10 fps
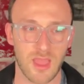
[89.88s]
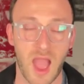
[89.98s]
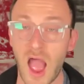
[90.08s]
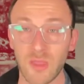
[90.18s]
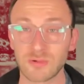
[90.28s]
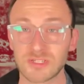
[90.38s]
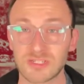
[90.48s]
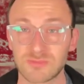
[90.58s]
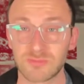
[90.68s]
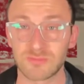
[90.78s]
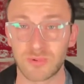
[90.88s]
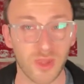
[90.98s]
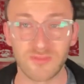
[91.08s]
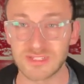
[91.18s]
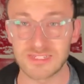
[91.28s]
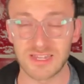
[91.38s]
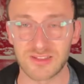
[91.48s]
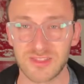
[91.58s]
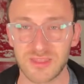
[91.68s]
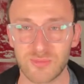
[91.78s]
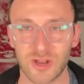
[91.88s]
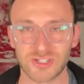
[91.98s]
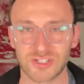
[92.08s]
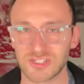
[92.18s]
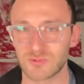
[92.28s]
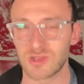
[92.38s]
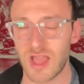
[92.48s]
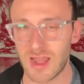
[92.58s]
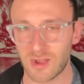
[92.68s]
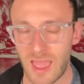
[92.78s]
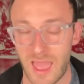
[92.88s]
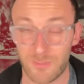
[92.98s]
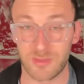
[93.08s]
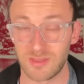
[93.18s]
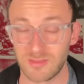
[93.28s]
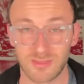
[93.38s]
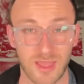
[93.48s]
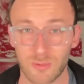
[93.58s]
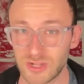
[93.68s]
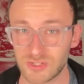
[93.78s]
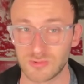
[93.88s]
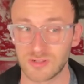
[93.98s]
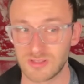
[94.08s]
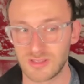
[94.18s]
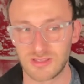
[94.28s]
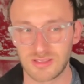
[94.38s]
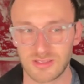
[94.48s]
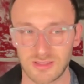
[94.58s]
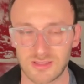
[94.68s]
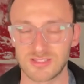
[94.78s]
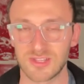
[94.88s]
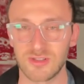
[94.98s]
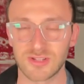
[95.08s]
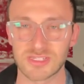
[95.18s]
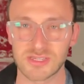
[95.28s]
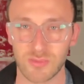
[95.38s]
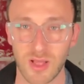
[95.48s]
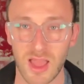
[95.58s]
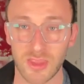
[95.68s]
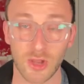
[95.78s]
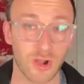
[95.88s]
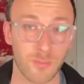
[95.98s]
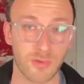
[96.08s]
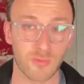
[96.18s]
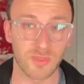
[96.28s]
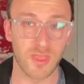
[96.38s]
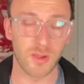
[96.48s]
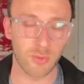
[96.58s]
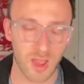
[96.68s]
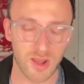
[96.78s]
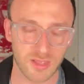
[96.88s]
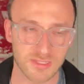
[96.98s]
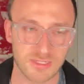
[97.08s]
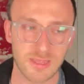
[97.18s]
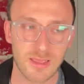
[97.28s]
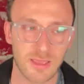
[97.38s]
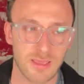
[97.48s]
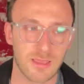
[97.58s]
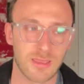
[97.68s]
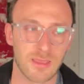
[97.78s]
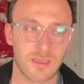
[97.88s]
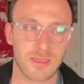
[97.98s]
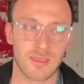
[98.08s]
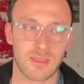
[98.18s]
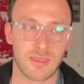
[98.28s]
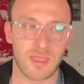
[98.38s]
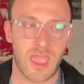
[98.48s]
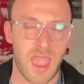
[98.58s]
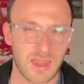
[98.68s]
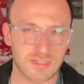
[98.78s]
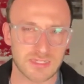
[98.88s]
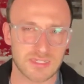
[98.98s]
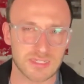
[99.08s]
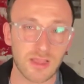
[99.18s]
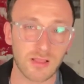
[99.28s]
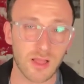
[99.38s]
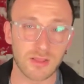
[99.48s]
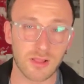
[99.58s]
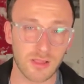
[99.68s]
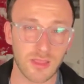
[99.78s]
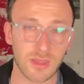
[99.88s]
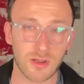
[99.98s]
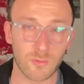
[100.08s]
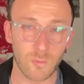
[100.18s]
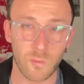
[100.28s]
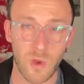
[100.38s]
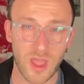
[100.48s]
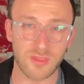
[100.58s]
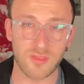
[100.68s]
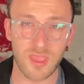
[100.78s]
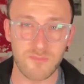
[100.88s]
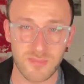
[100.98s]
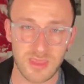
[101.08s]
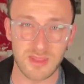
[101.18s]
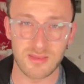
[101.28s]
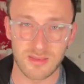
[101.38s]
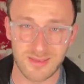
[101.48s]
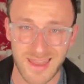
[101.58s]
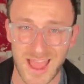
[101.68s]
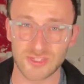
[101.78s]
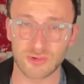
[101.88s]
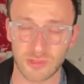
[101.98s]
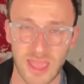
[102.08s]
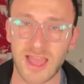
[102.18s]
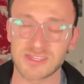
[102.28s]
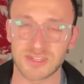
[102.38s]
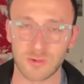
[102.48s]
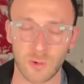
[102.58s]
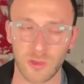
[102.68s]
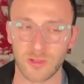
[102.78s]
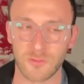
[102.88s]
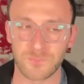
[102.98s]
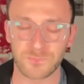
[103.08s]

I was previously under the impression this would not happen, that Russia would continue to supply Europe with their products. And it's still unclear whether they mean natural gas and oil.